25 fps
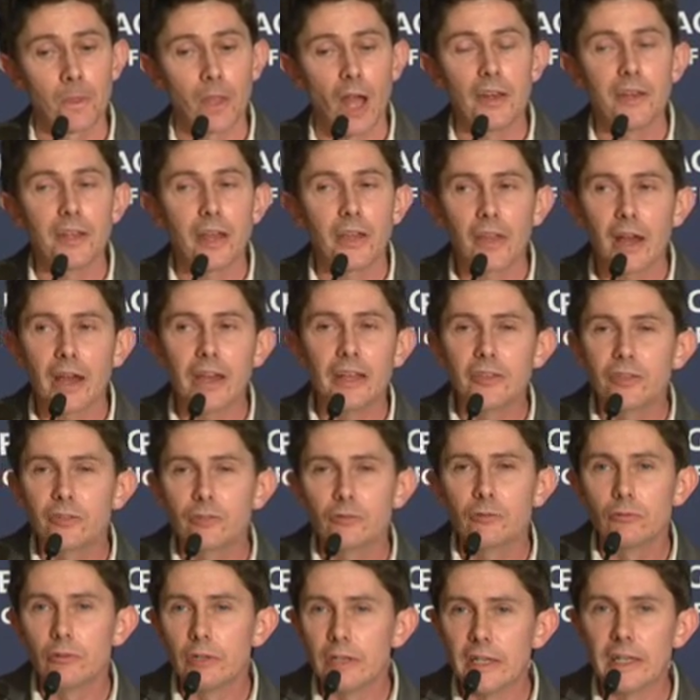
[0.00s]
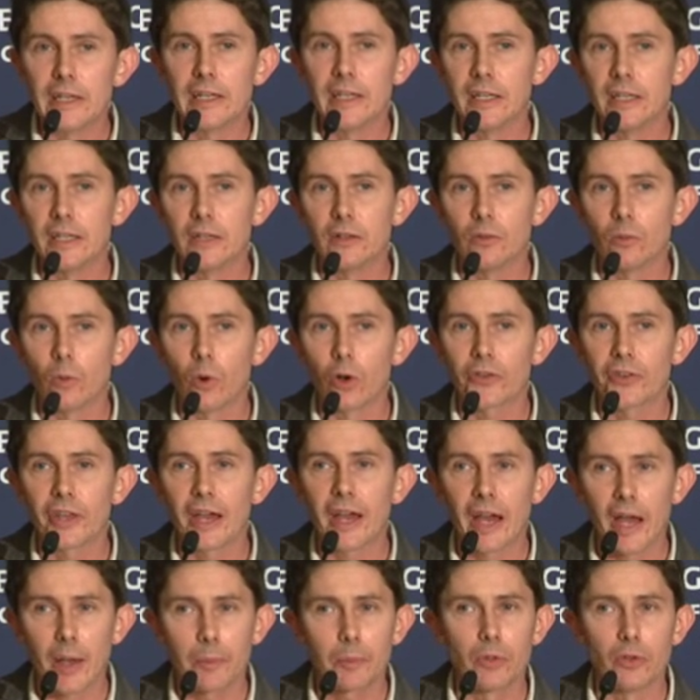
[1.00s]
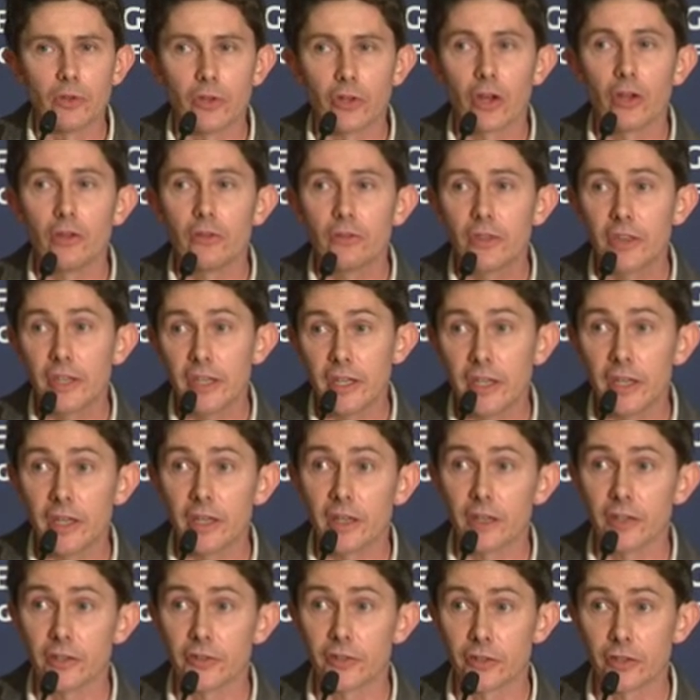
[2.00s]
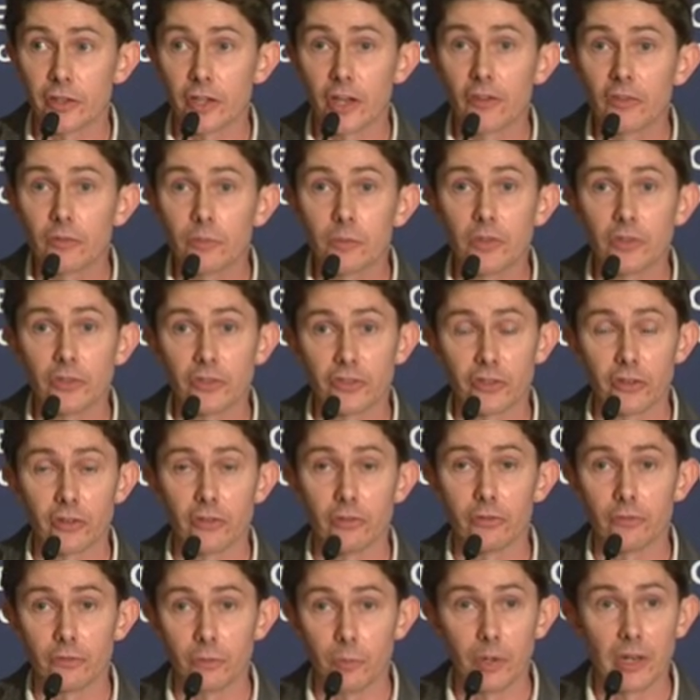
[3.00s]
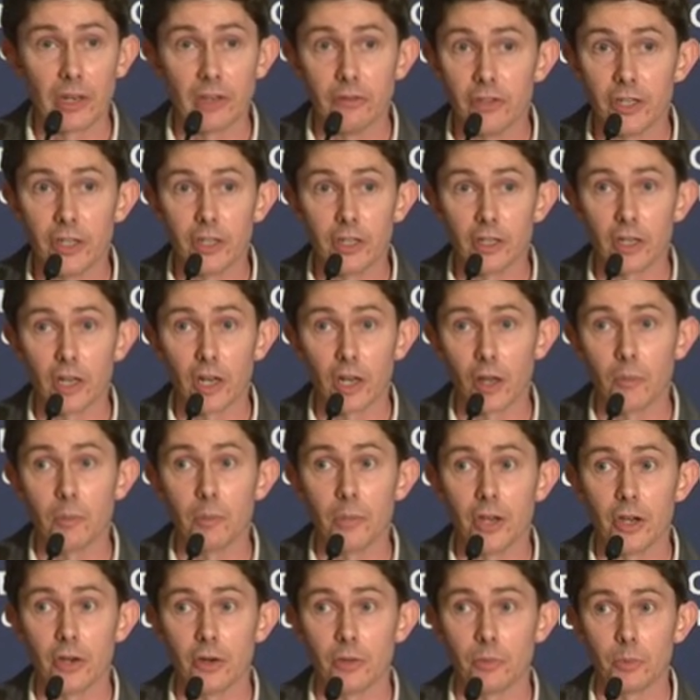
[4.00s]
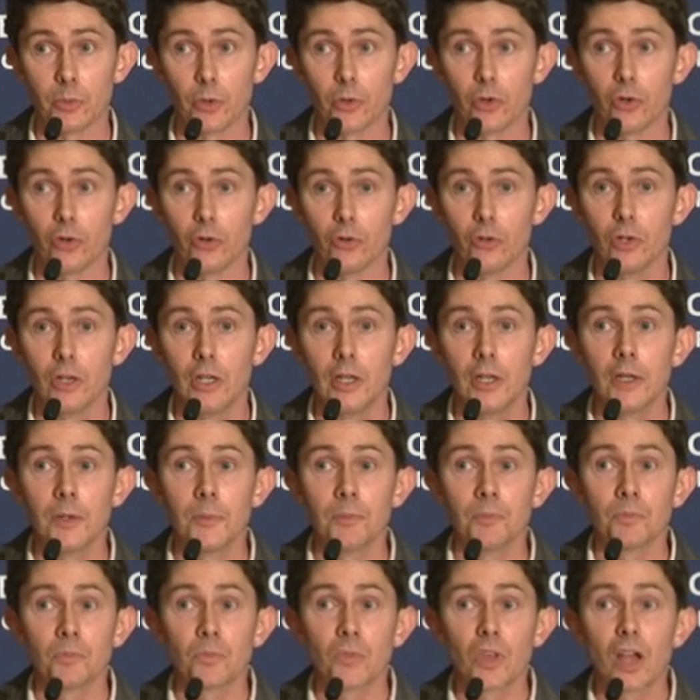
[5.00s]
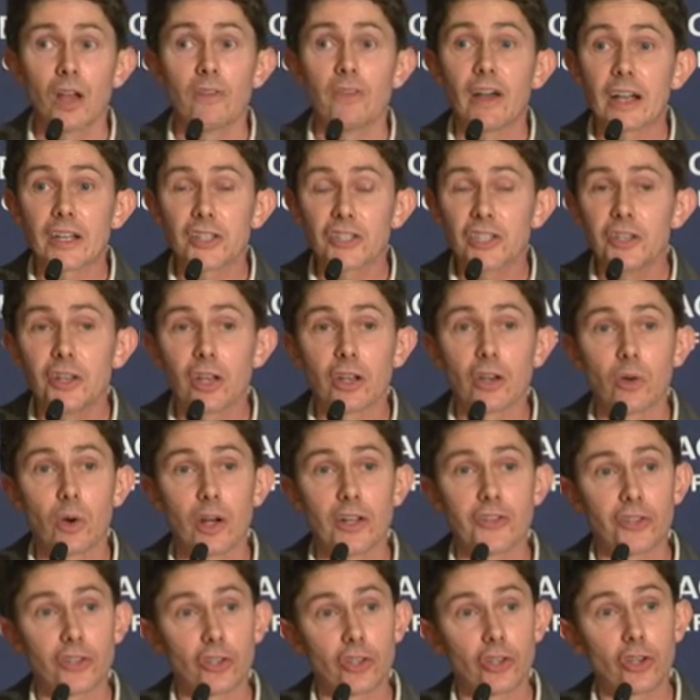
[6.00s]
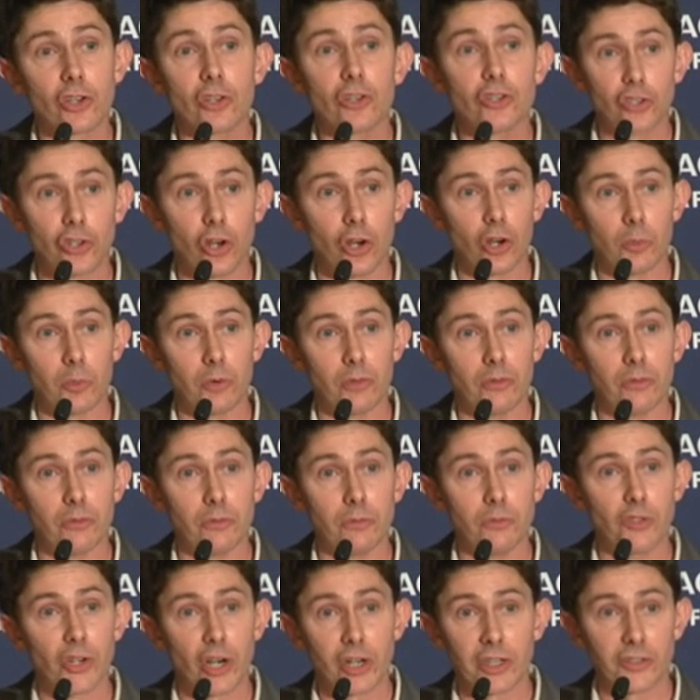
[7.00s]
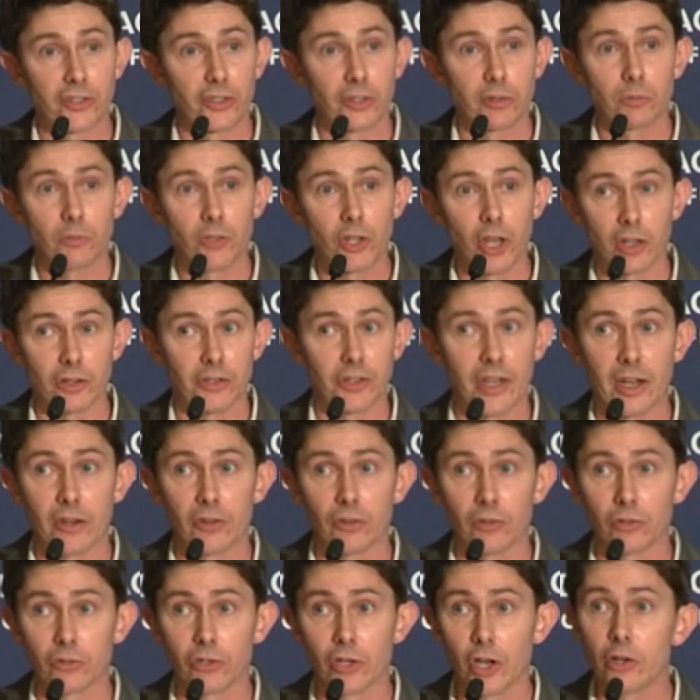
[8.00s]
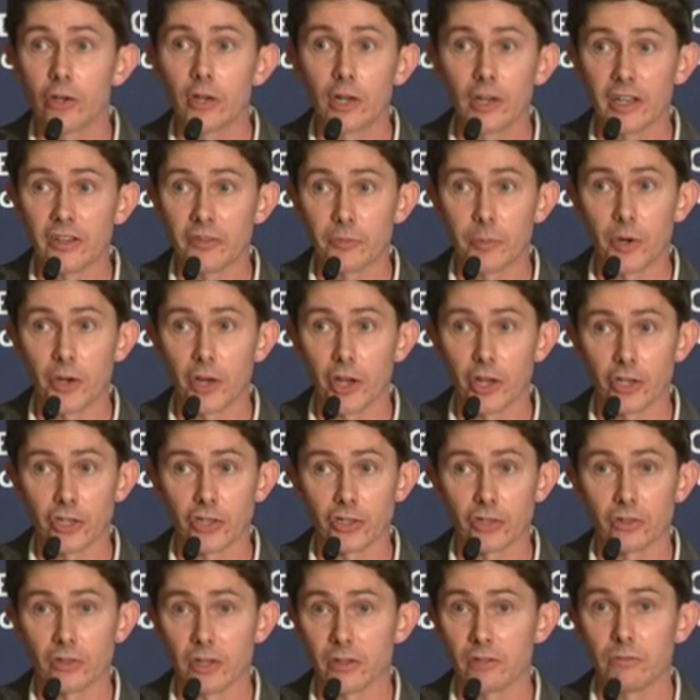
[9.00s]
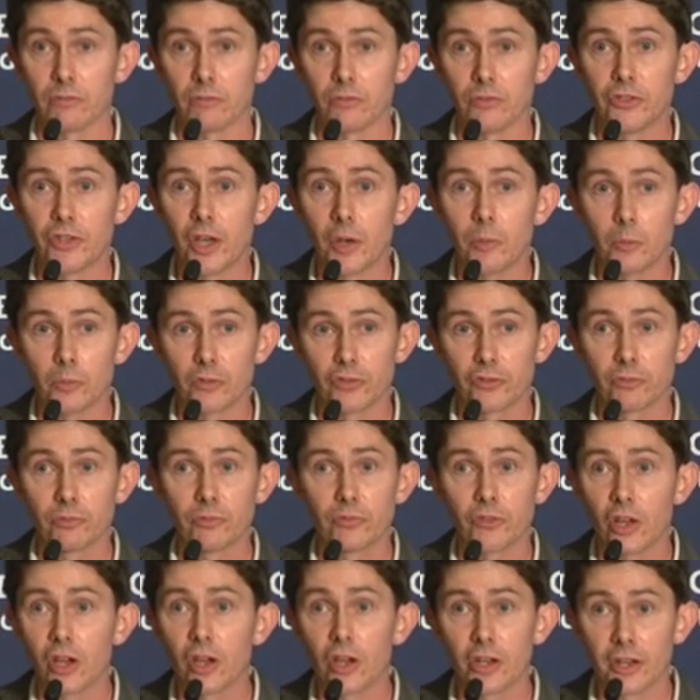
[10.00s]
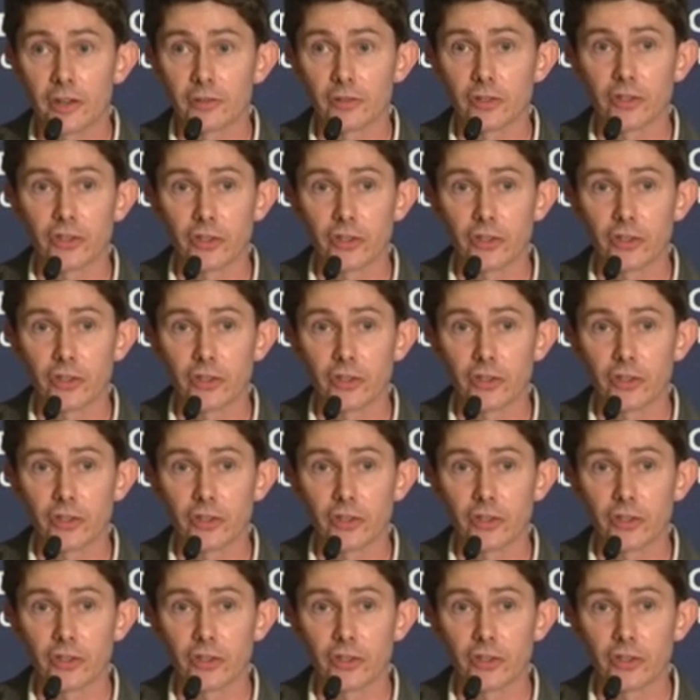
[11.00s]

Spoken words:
And yet that isn't really what's happened. Over the years, the governments of Bolivia, Colombia, and Peru have actually done quite a good job of trying to cut down on coca leaf production. They've dumped ton after